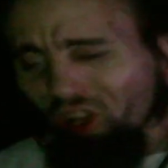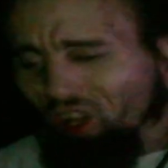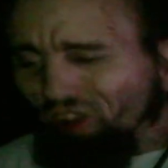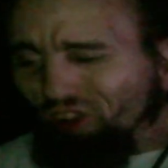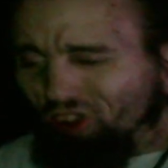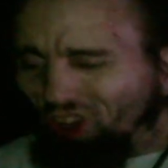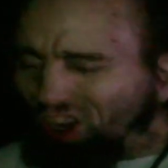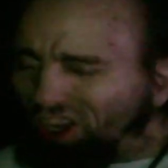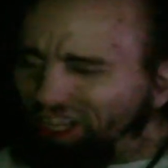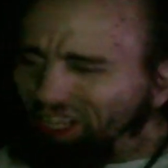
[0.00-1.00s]

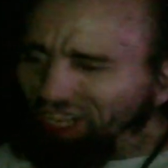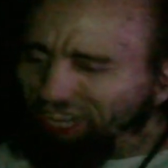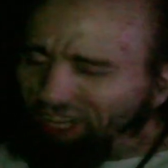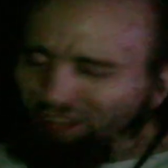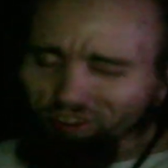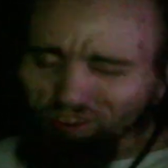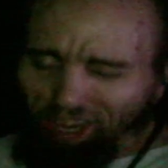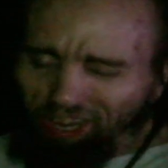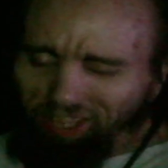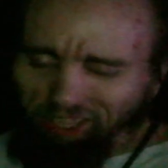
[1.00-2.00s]
starting and
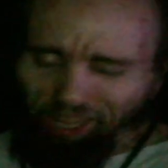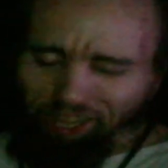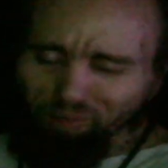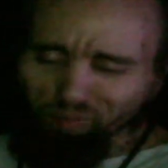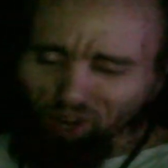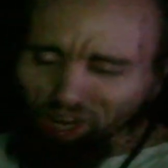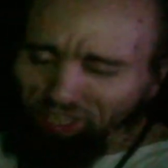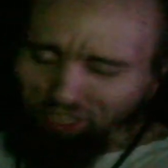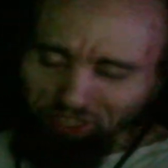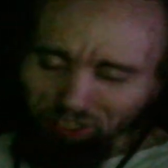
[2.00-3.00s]
inciting a
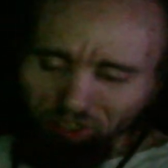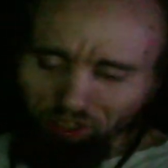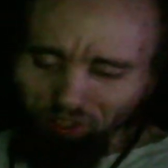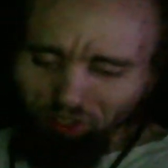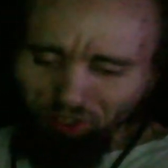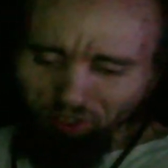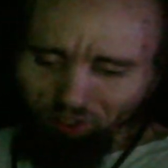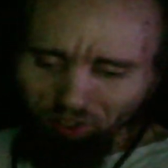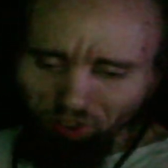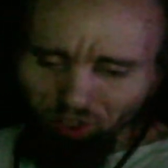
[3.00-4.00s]
riot.
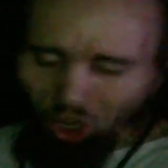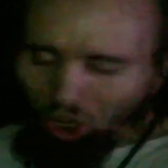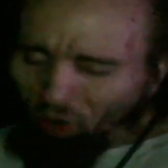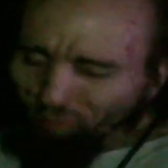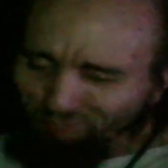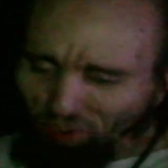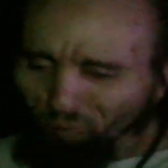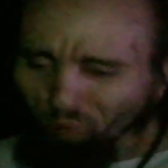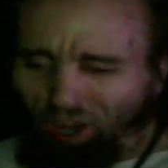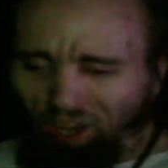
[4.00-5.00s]
All for
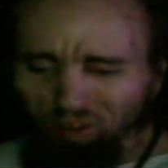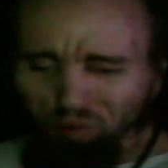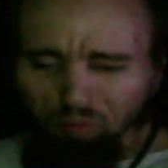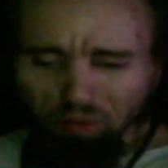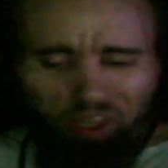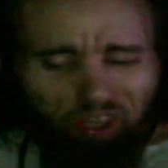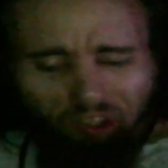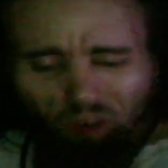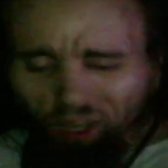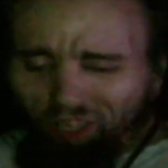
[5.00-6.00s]
what?
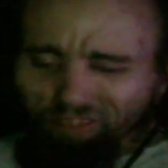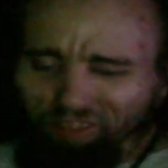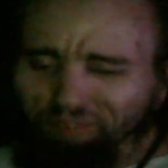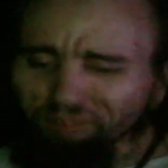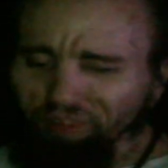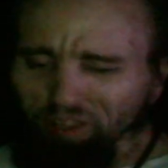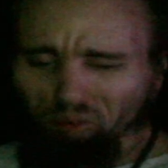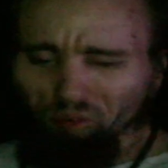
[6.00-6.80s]
Clicks and views.